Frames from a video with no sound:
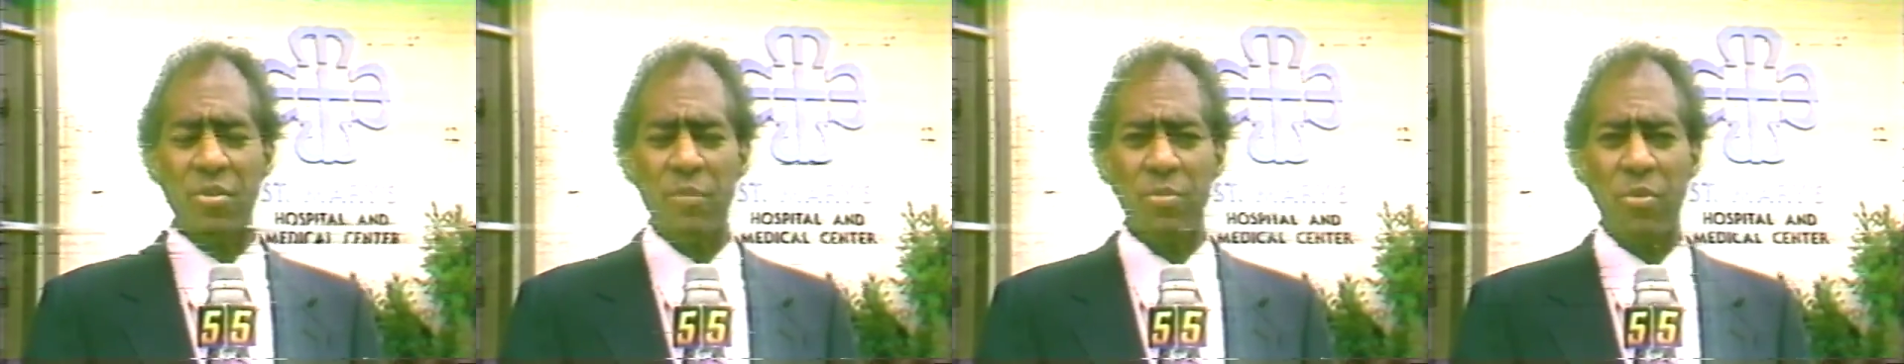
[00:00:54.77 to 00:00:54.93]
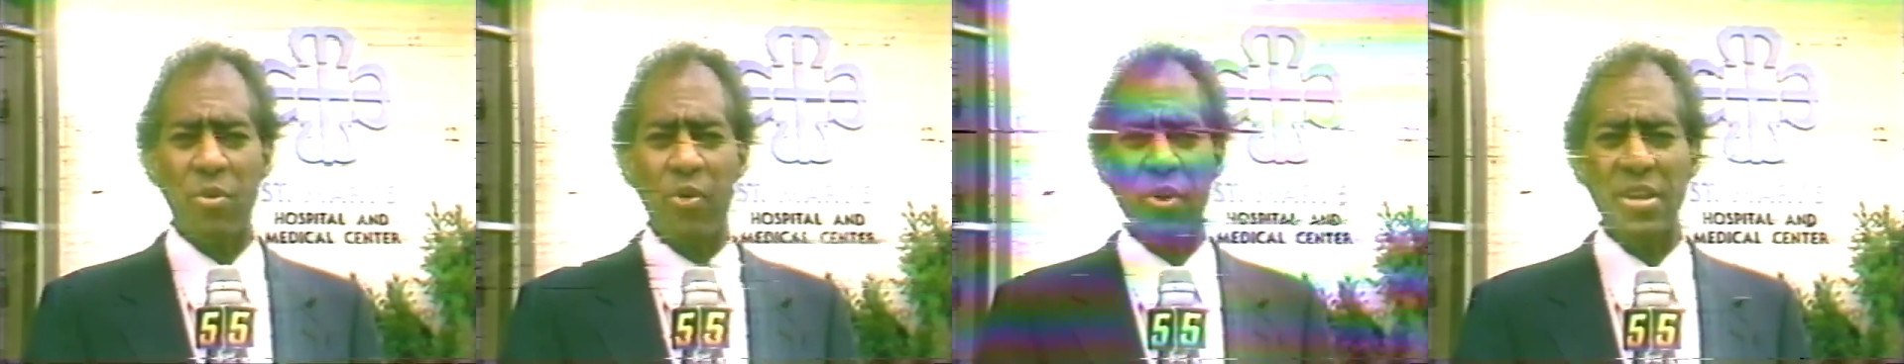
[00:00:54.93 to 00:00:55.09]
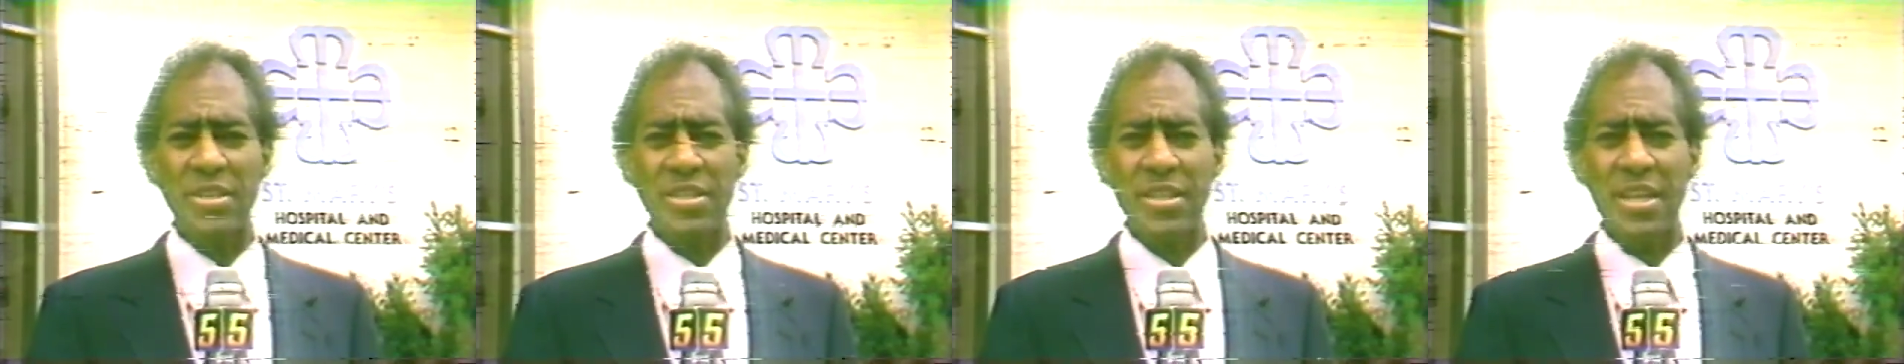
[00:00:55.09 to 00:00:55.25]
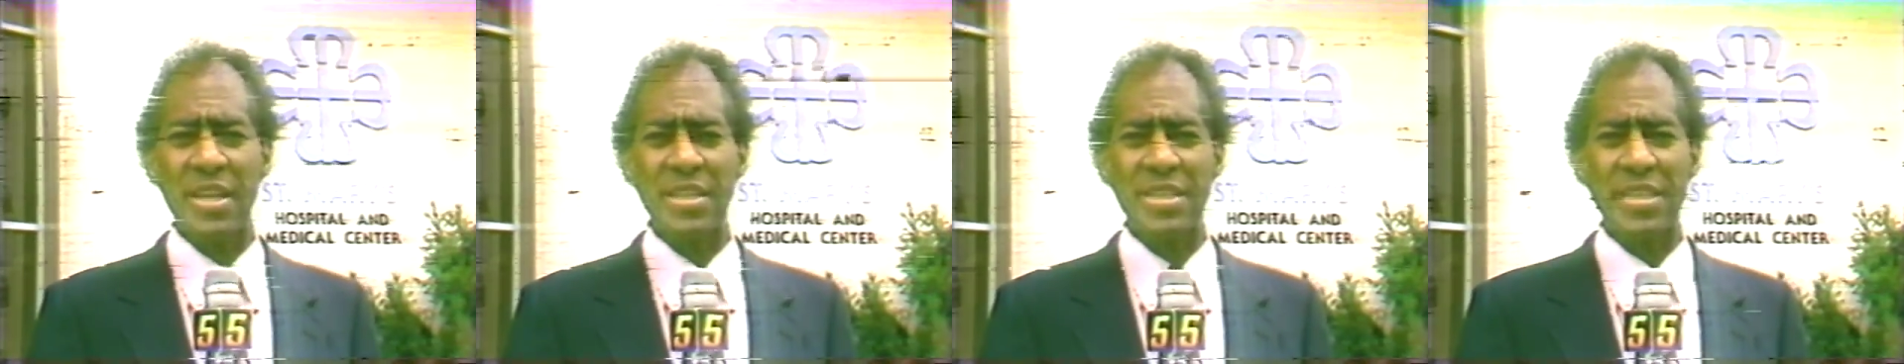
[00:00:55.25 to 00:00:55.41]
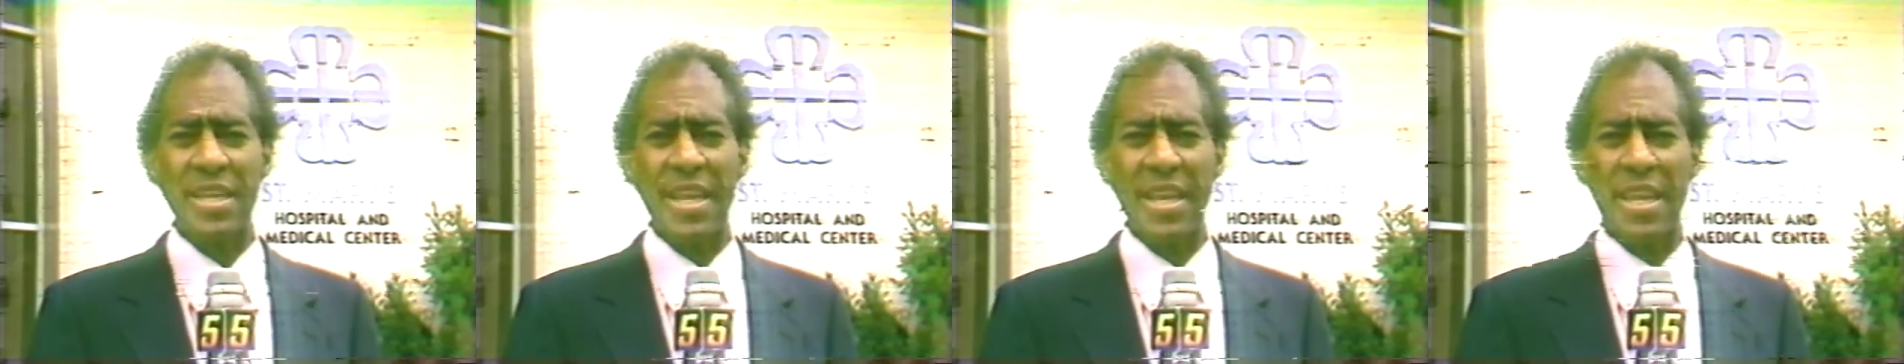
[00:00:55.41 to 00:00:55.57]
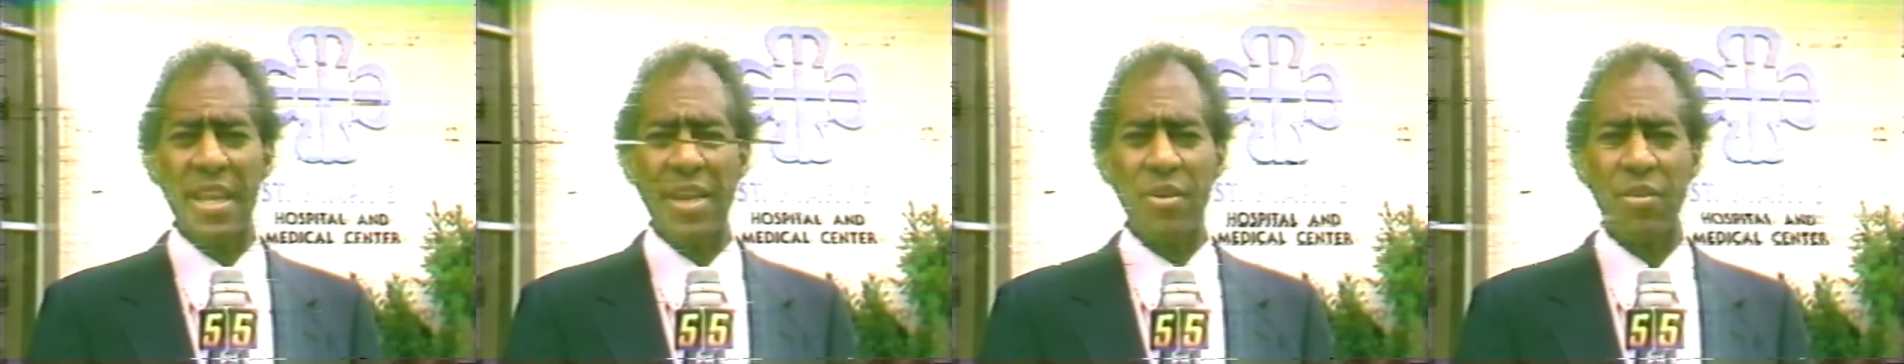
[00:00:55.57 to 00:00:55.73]
employees how to
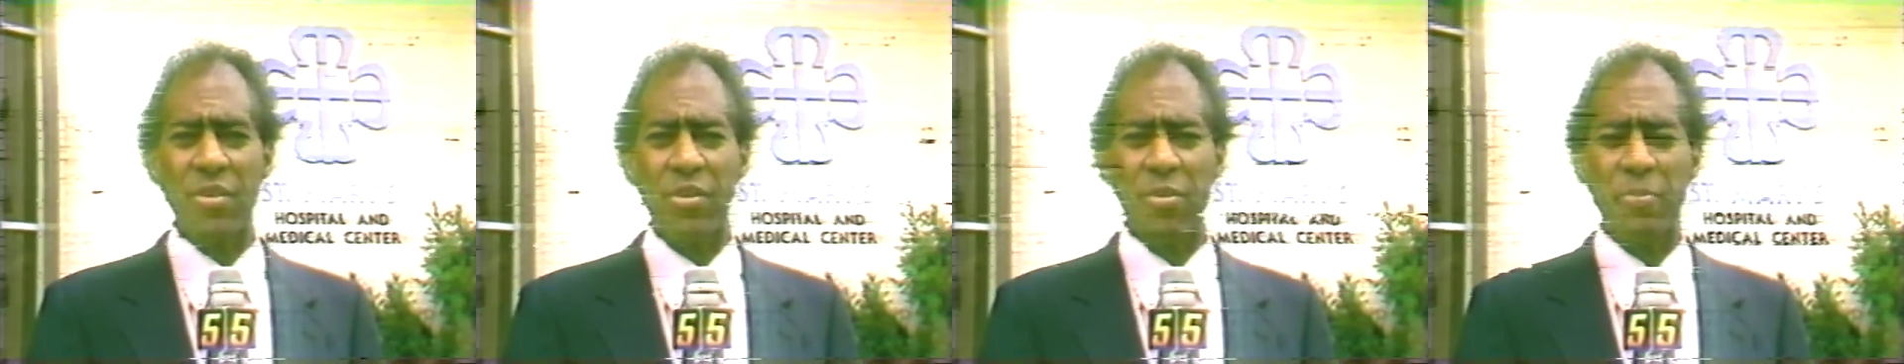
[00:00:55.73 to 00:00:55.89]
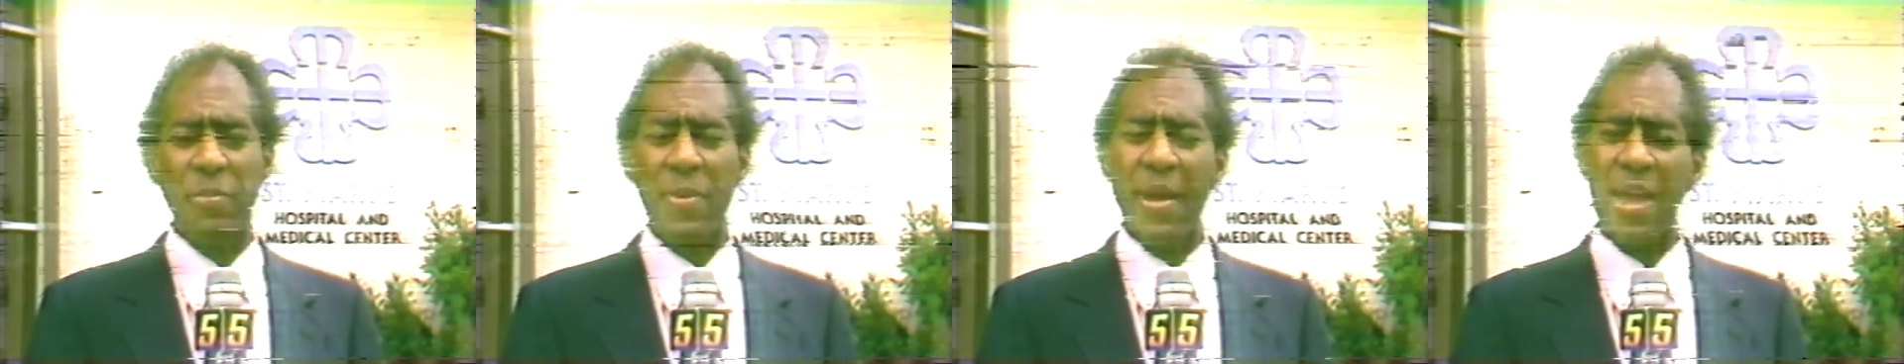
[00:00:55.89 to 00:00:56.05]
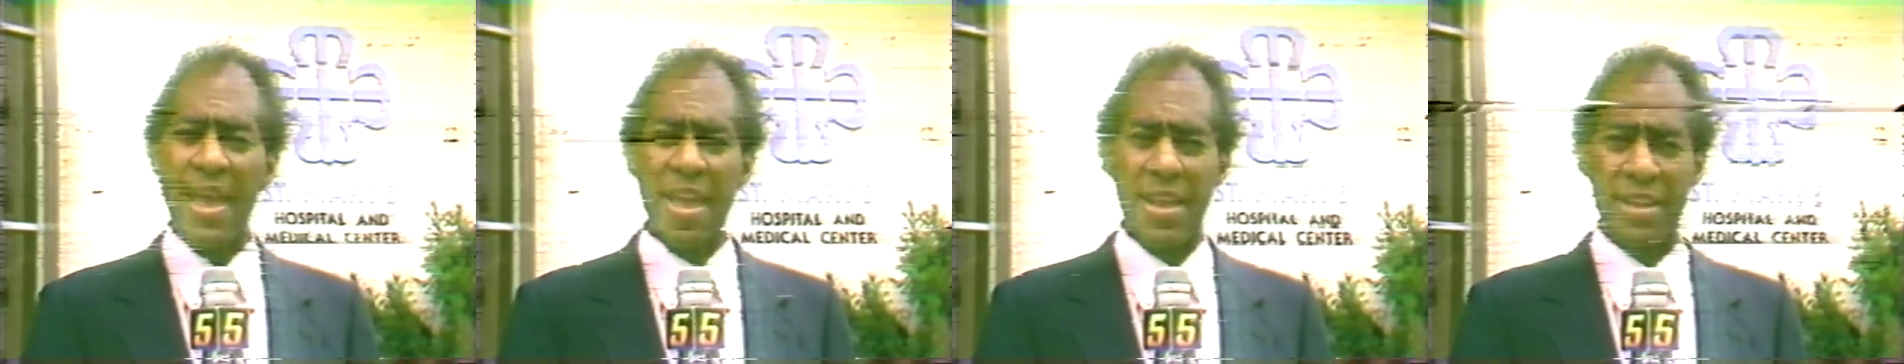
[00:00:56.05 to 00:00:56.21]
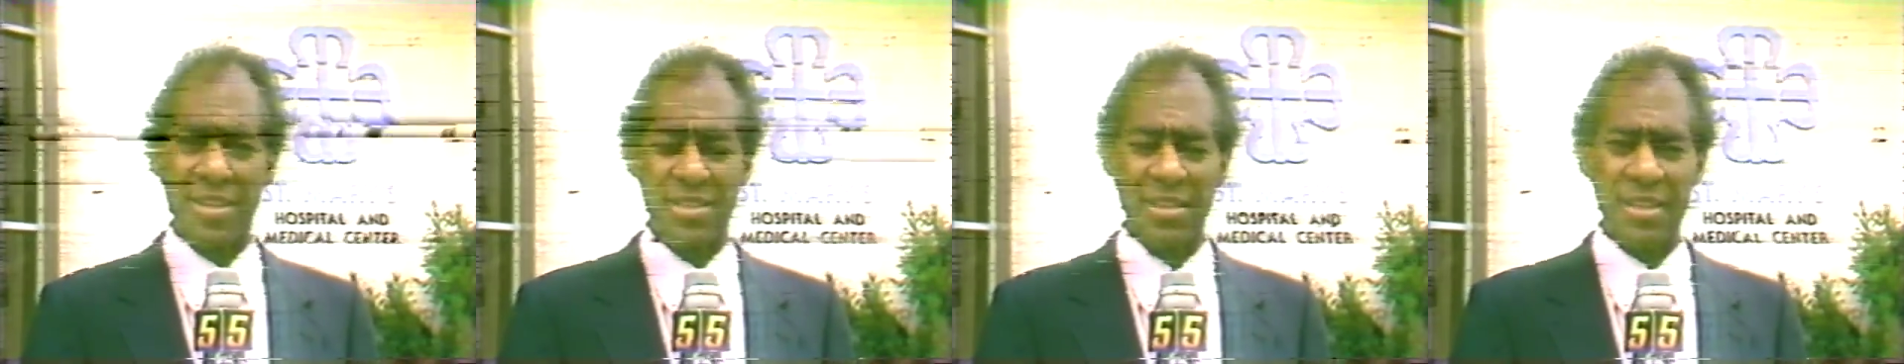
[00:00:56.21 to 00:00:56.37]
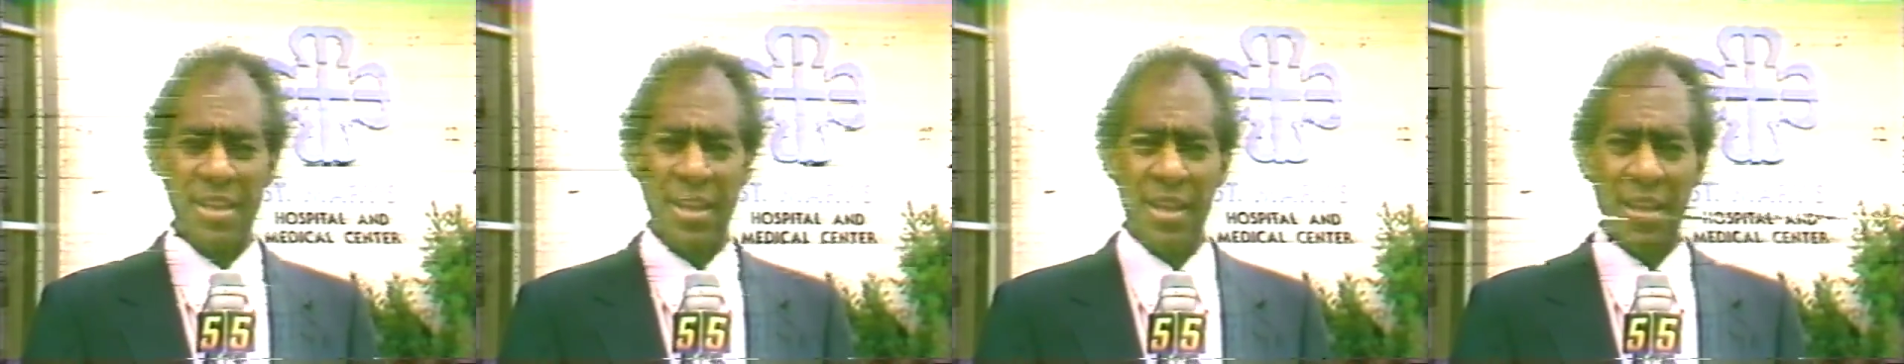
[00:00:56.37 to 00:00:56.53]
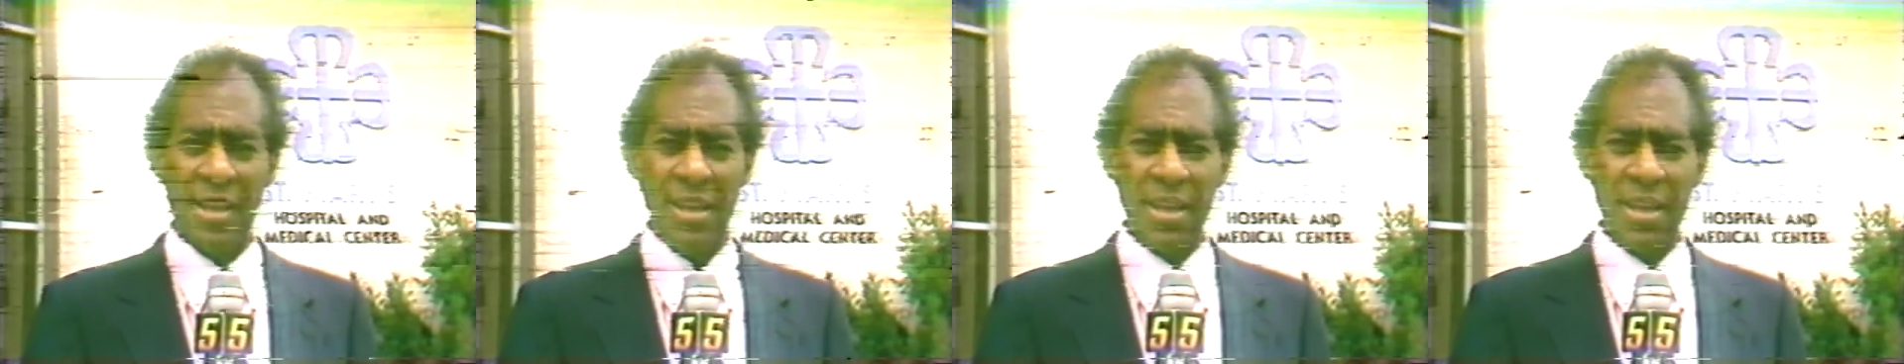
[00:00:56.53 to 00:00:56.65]
take care of their backs.